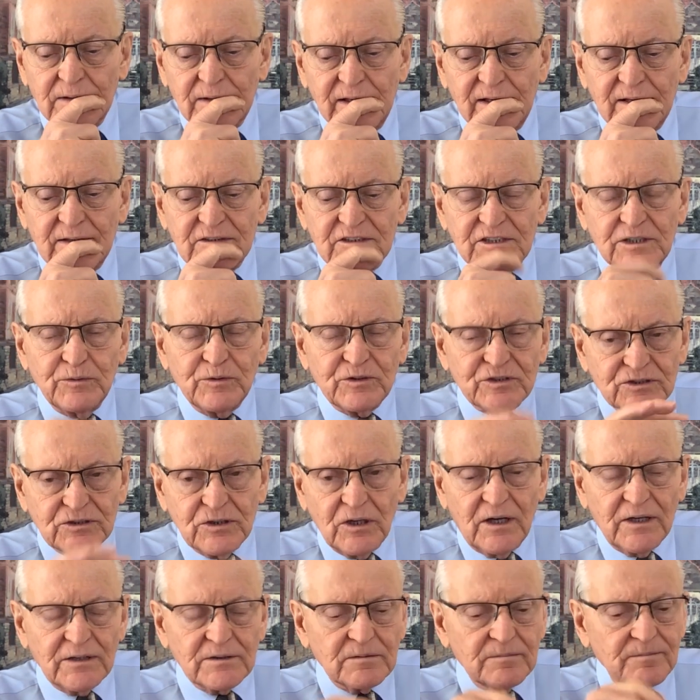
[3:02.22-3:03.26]
And she was
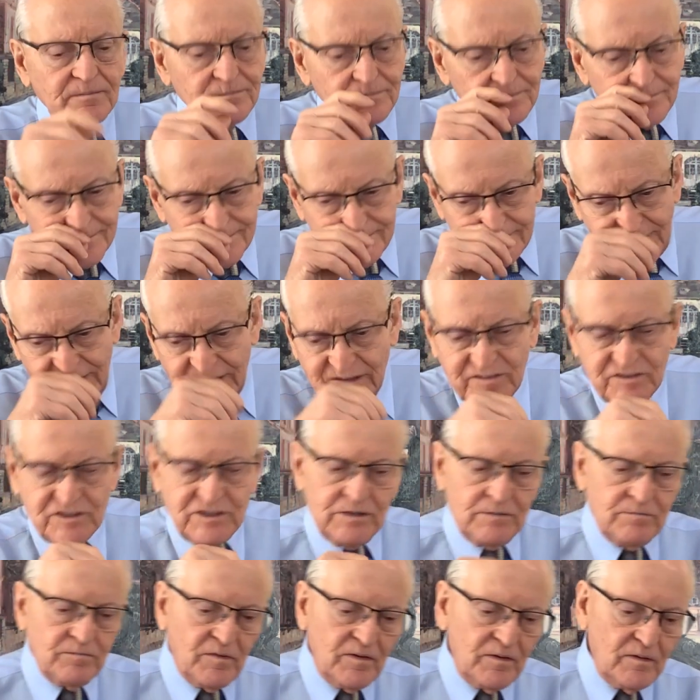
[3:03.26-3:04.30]
taught that if
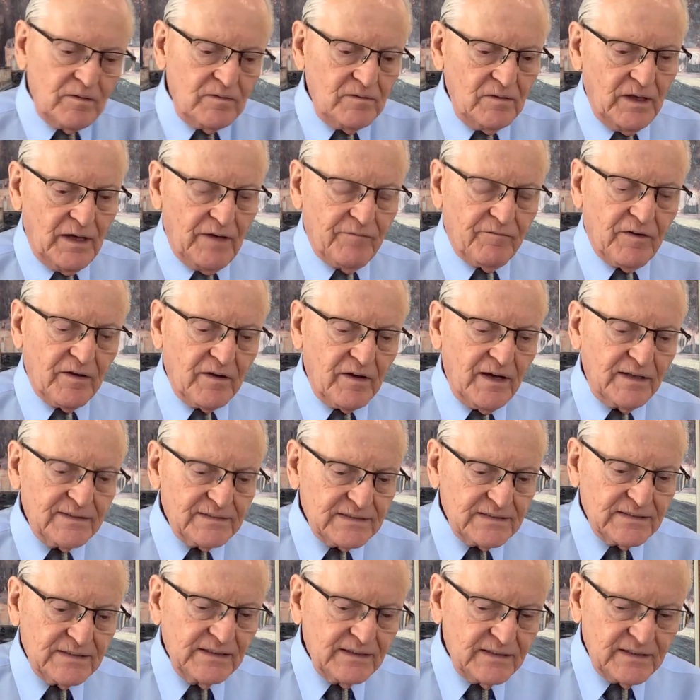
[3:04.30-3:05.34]
Jim ever got
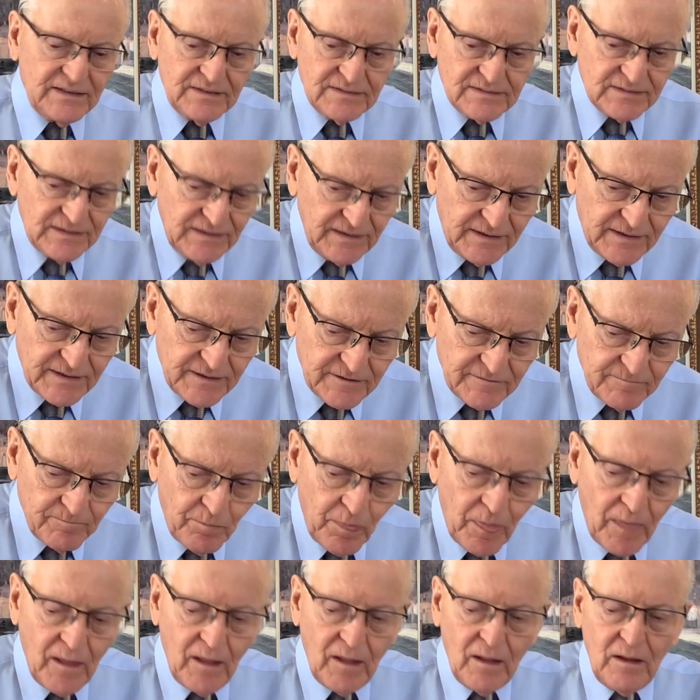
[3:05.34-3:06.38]
stinky thinking,
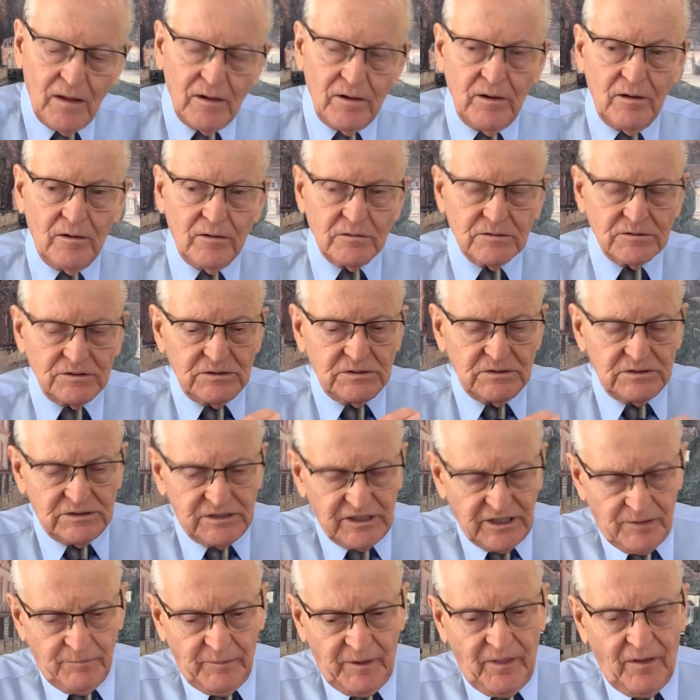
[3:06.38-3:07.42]
you know,
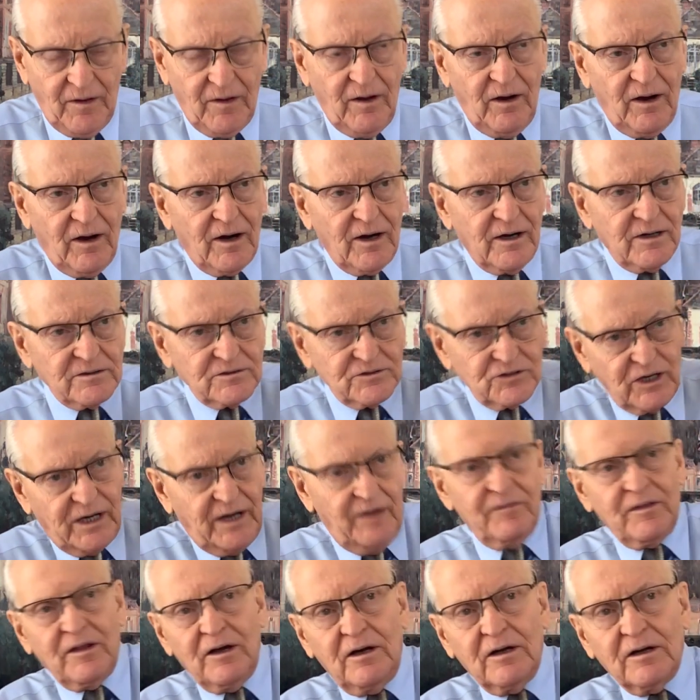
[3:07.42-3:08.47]
get him in the car,
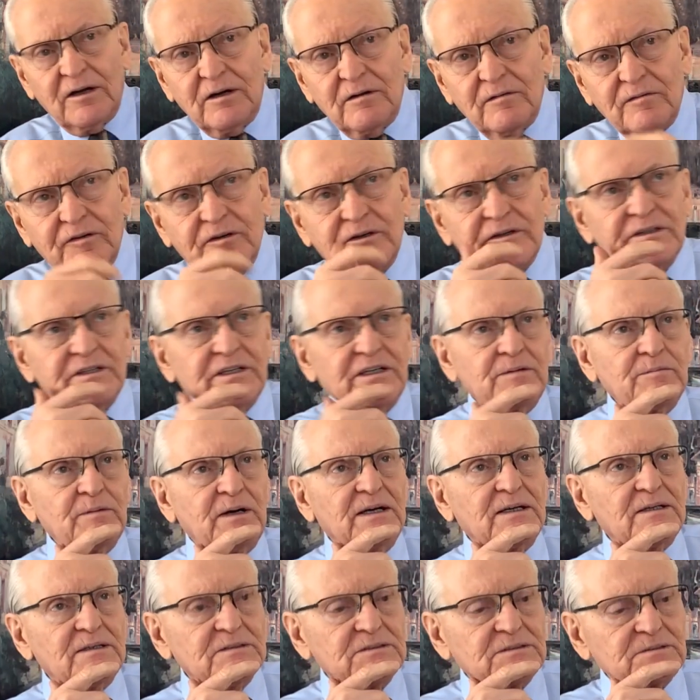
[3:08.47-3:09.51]
drive the 114
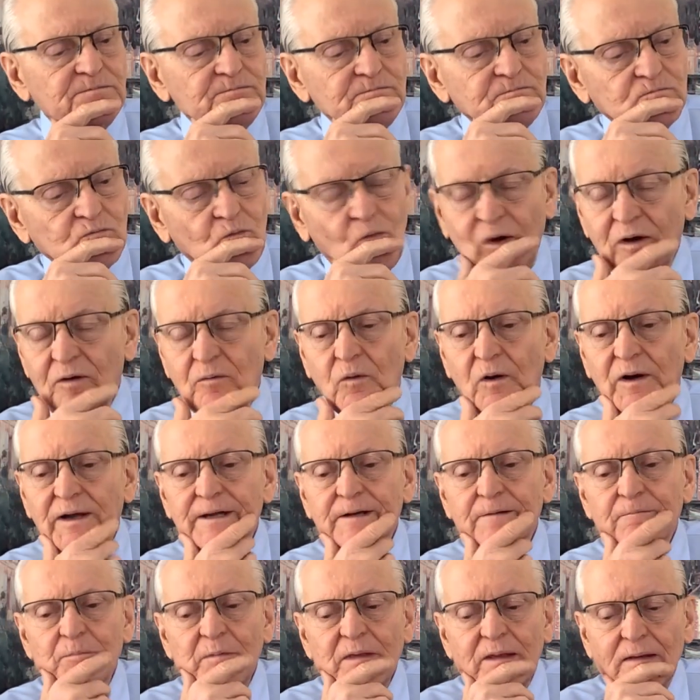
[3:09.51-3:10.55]
miles one
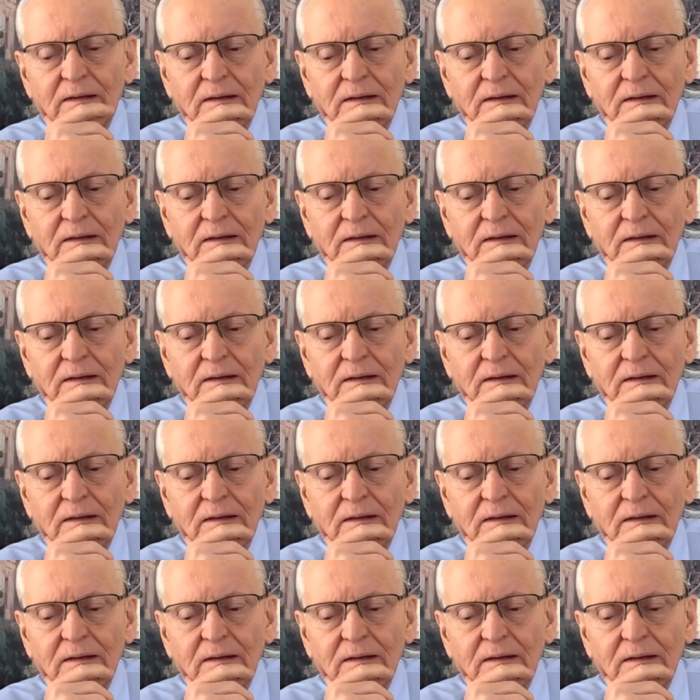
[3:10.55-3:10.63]
way,